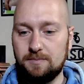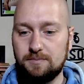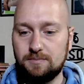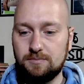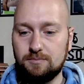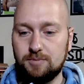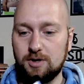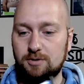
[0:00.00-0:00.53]

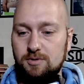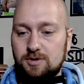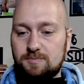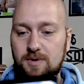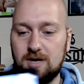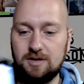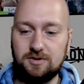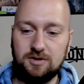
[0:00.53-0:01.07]
Pretty
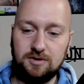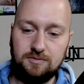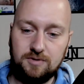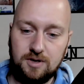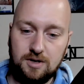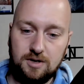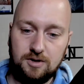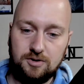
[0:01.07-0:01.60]
responsive.
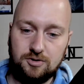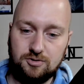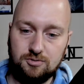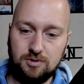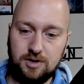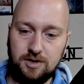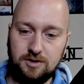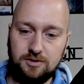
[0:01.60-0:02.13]

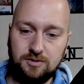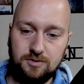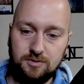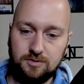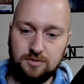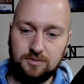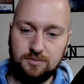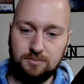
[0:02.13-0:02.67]
Screen
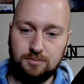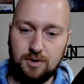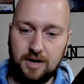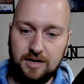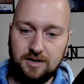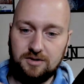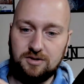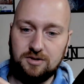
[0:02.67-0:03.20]

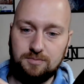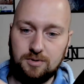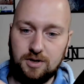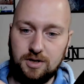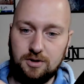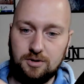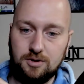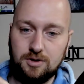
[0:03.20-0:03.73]
brightness is pretty
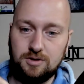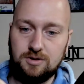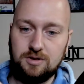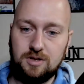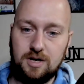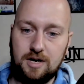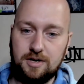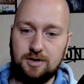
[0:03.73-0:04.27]
good.
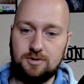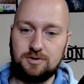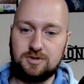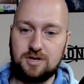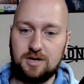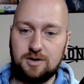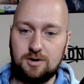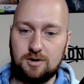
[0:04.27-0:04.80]
I know it's
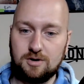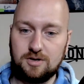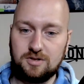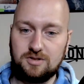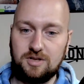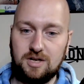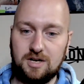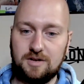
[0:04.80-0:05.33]
kind of hard to
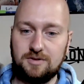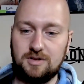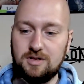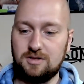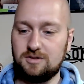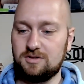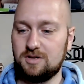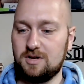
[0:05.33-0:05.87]
see on
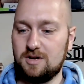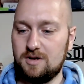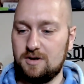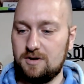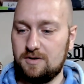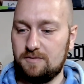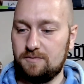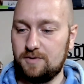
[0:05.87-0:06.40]
these
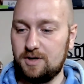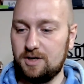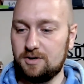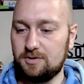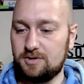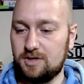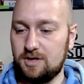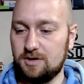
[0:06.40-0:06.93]

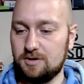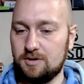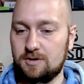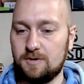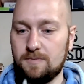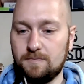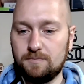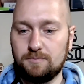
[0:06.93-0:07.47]
videos here,
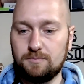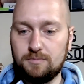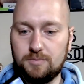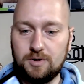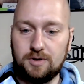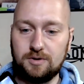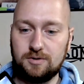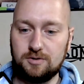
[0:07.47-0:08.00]

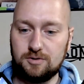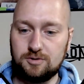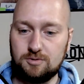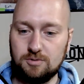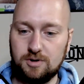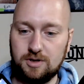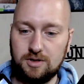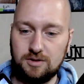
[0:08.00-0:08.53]
but
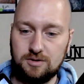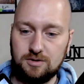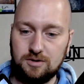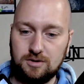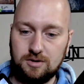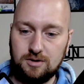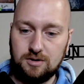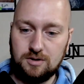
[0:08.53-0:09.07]
screen,
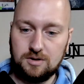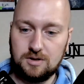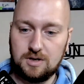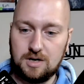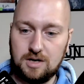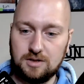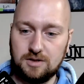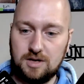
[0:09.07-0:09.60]

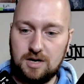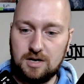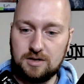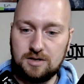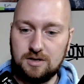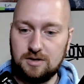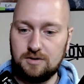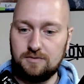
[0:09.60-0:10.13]
unlock,
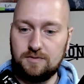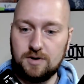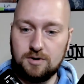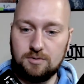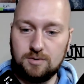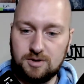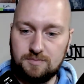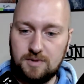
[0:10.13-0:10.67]
very
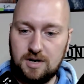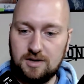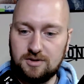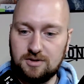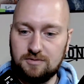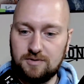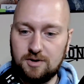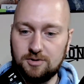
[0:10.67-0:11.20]

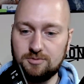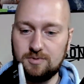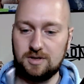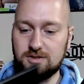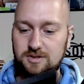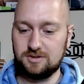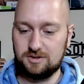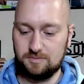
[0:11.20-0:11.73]
responsive. I was
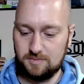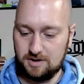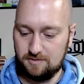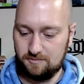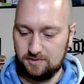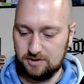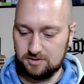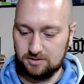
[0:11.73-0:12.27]
watching some
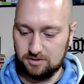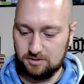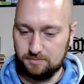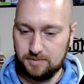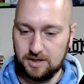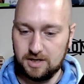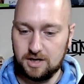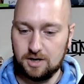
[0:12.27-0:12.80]
Netflix a little
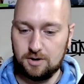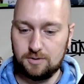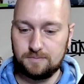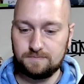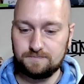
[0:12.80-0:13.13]
bit ago,